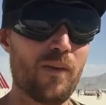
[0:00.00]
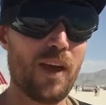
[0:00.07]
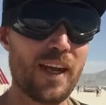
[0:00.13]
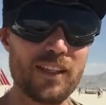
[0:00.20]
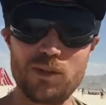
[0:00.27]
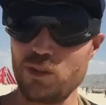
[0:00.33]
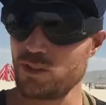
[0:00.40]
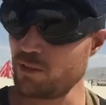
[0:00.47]
and
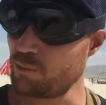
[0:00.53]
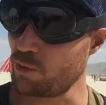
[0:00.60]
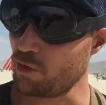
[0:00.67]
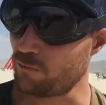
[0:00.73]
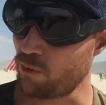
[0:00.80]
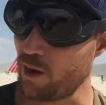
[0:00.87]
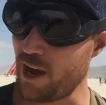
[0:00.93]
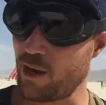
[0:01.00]
it's also
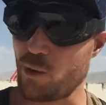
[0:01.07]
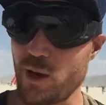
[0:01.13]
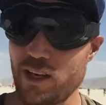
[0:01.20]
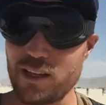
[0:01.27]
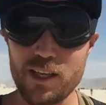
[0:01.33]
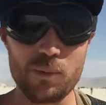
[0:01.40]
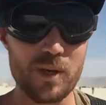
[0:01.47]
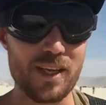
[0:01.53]
beautiful how
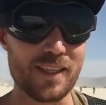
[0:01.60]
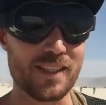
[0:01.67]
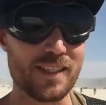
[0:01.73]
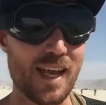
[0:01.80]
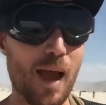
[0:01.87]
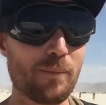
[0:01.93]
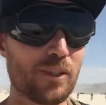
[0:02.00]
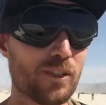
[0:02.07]
quickly we
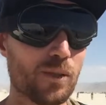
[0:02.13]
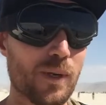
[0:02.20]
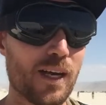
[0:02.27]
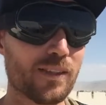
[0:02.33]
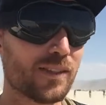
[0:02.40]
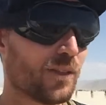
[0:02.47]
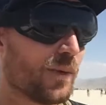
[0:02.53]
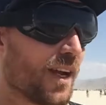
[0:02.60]
adapt to
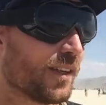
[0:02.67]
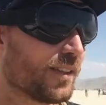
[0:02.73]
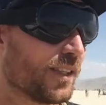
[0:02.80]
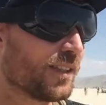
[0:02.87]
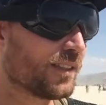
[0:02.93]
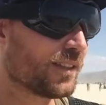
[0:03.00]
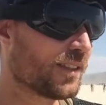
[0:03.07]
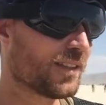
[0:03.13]
our
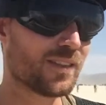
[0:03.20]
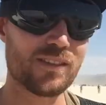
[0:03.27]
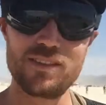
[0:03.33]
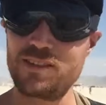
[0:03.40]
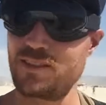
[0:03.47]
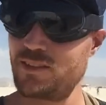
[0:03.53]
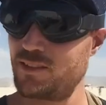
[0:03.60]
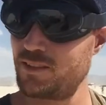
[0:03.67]
surroundings.
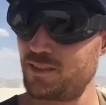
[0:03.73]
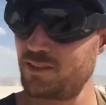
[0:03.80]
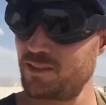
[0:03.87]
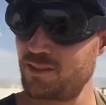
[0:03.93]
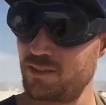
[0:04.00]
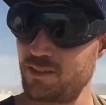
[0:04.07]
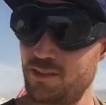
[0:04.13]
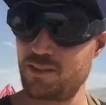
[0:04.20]
Yeah, for
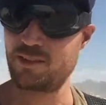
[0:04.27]
sure.